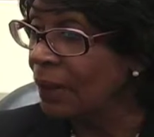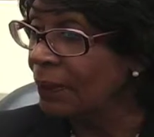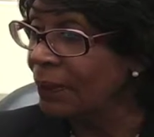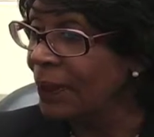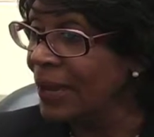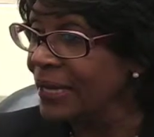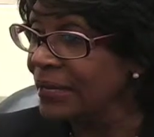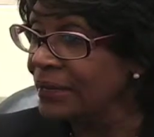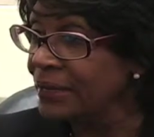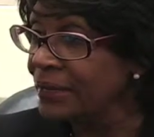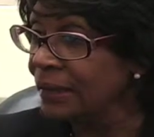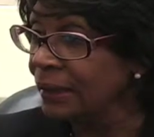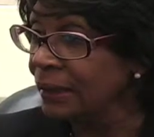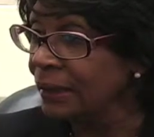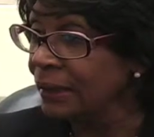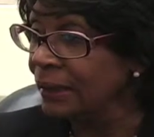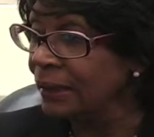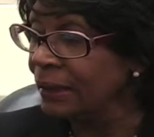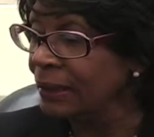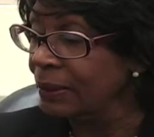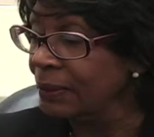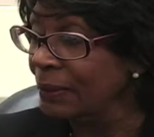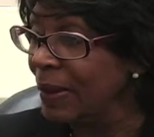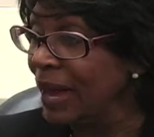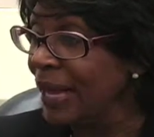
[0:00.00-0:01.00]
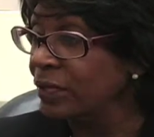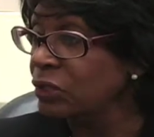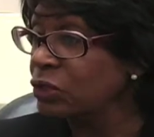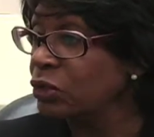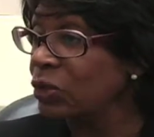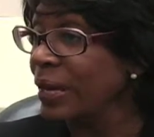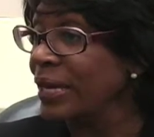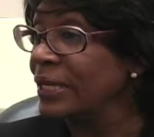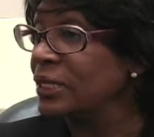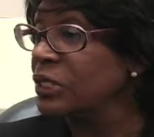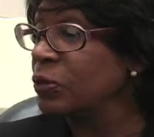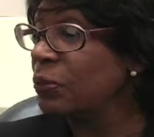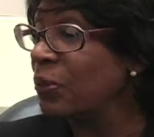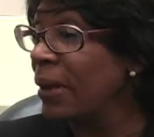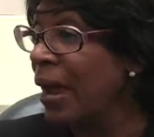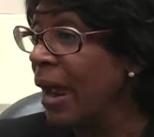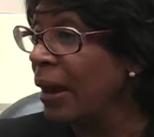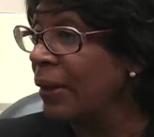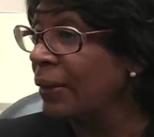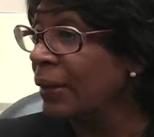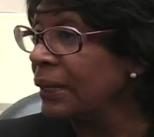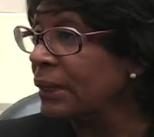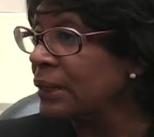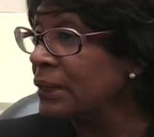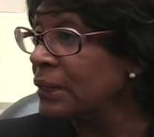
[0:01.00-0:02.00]
basically make
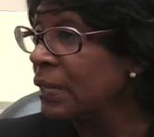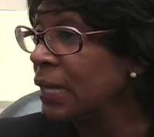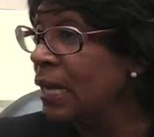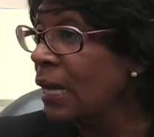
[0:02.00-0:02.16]
transparent